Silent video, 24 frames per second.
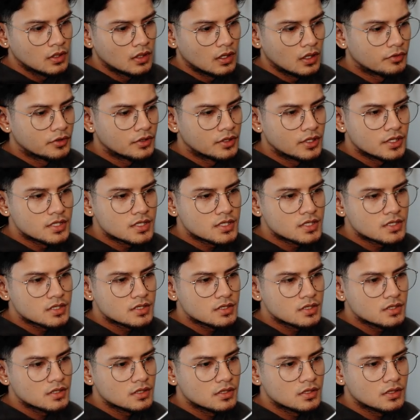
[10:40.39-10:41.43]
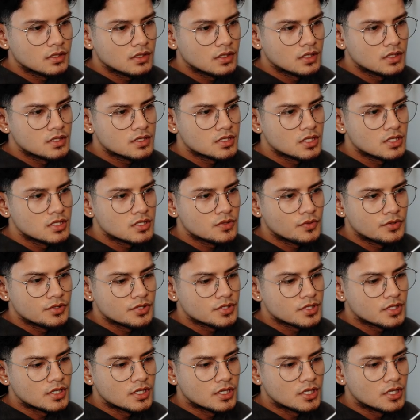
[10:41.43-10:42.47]
for this instance, we're
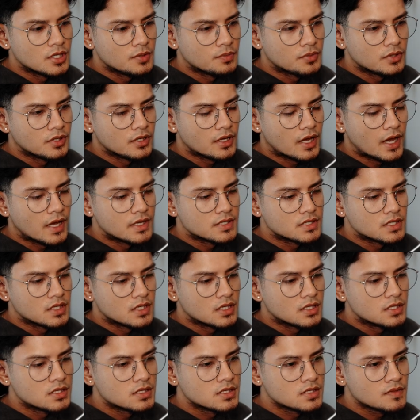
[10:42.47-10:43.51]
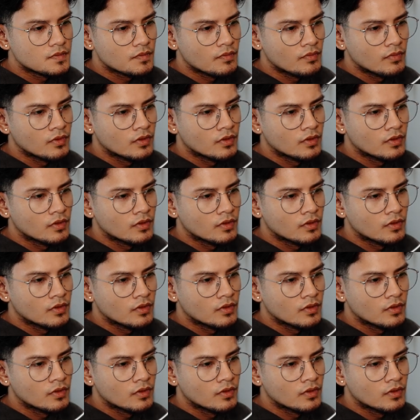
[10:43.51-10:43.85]
just gonna keep it as it is.